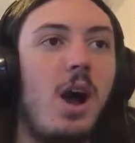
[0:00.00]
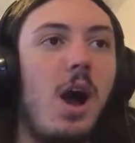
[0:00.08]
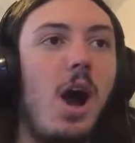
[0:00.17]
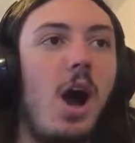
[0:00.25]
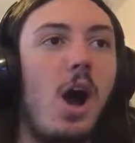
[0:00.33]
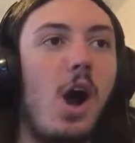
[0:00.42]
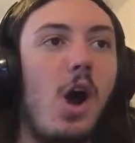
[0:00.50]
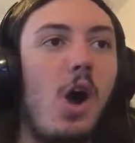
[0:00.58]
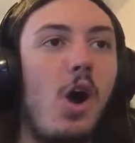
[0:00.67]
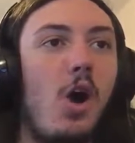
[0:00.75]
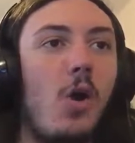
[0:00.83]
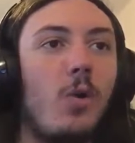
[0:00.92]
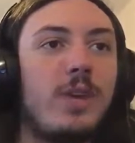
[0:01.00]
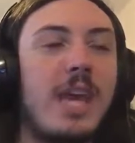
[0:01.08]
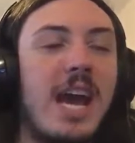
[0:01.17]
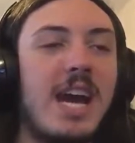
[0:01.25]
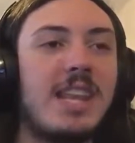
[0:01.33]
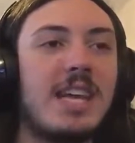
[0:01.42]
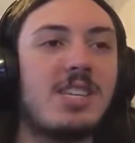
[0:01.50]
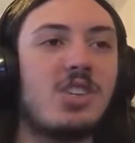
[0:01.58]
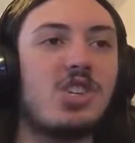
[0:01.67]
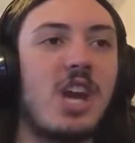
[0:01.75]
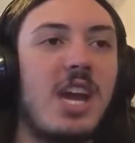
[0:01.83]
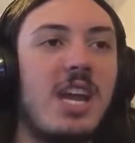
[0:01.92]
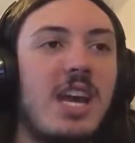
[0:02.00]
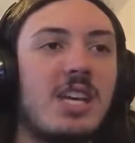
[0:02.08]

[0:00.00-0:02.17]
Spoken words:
Oh, yeah, that's a giant